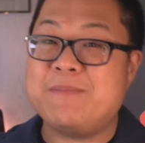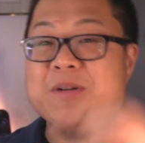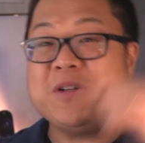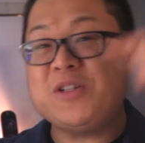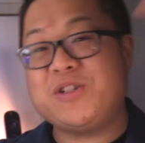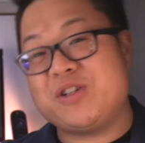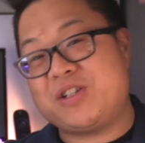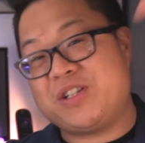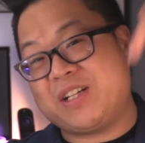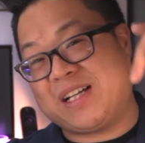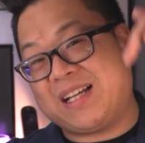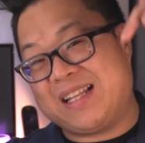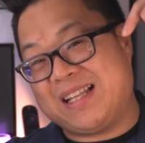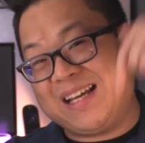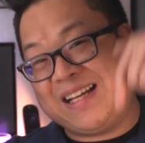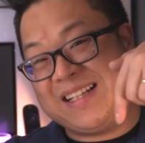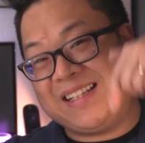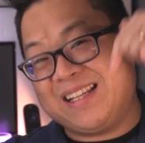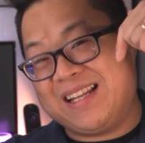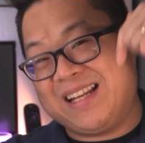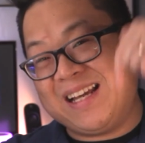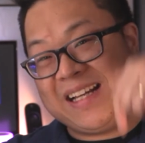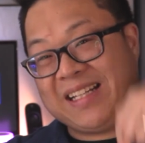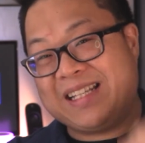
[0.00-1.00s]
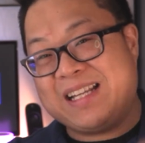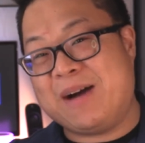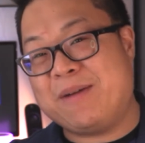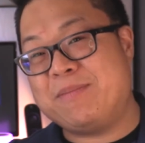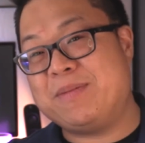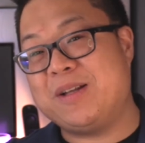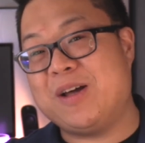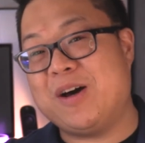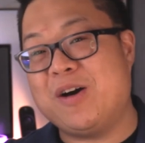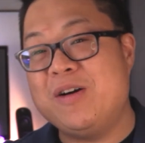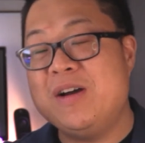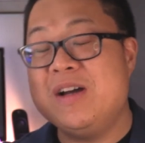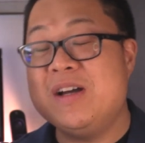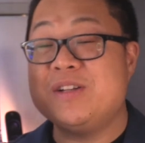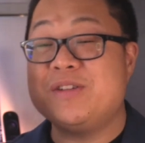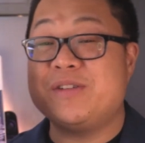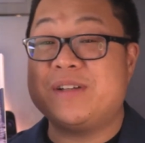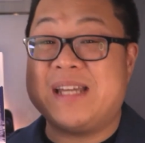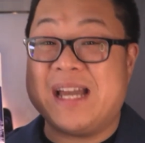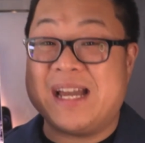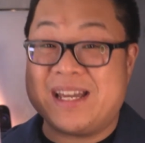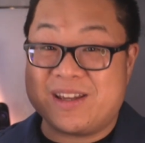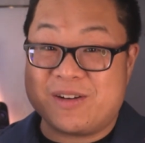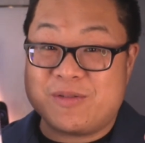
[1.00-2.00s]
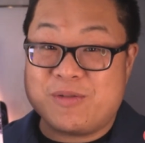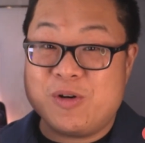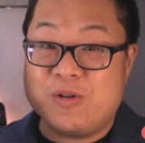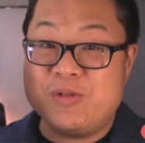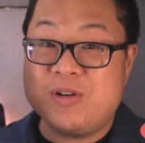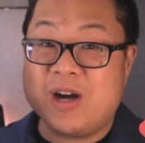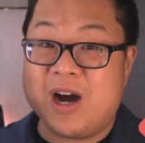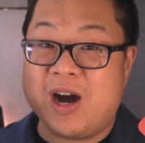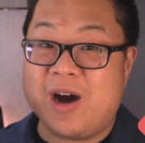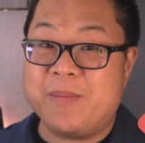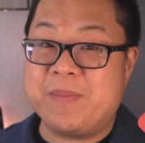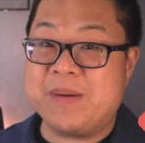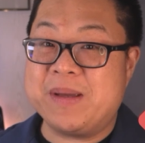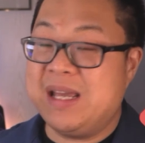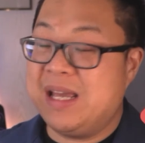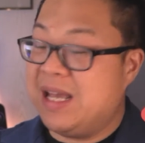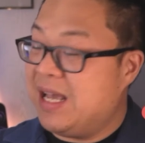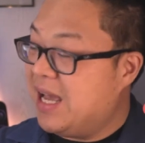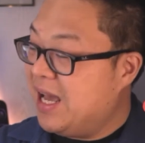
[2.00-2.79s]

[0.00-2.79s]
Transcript: be sure to click the link down below to get your own copy